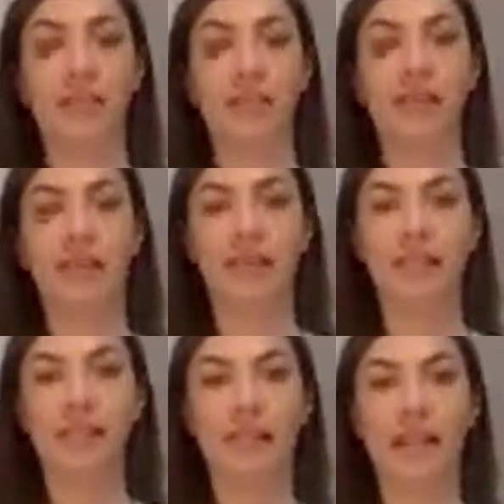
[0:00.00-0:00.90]
is
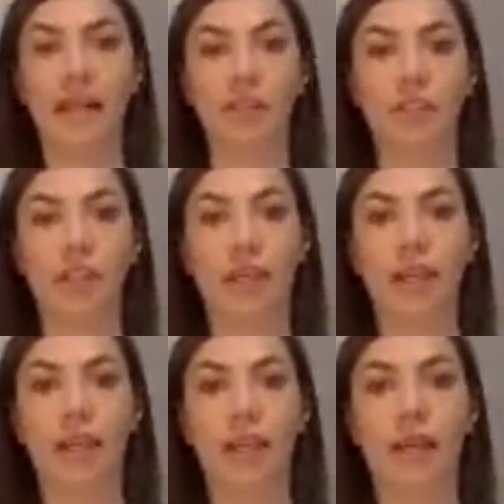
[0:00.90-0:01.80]
actually
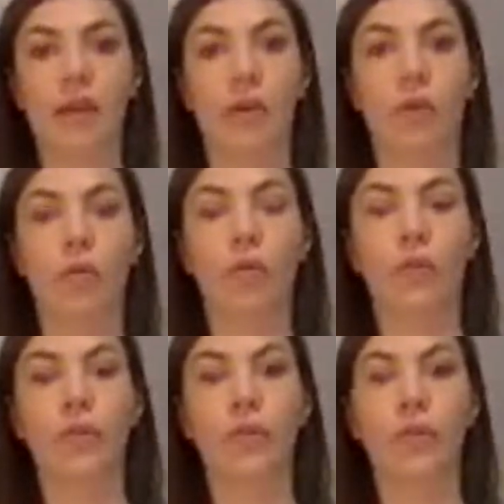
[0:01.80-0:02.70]
on
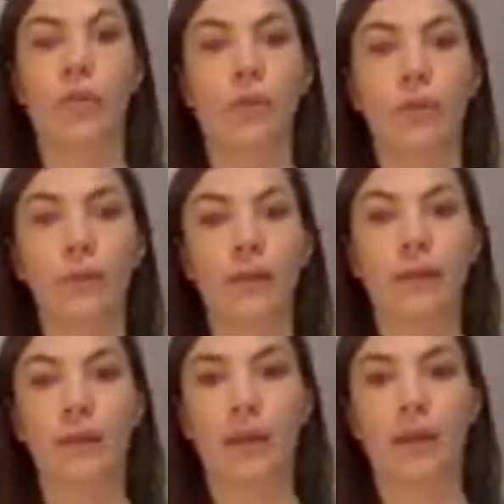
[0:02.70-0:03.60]
the
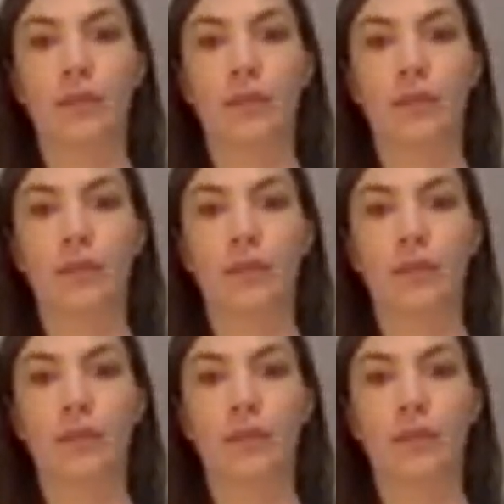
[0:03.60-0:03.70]
midline.